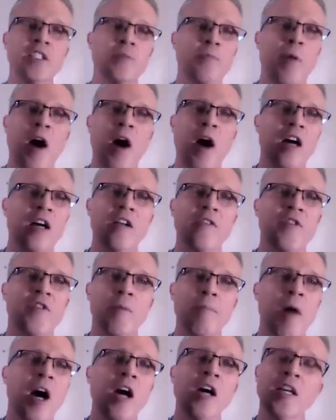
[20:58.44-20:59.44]
is part of the
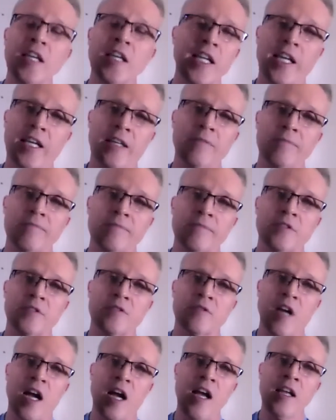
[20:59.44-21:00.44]
marketing,
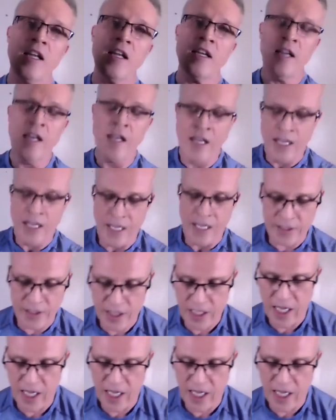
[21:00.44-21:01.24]
right? Yeah. It's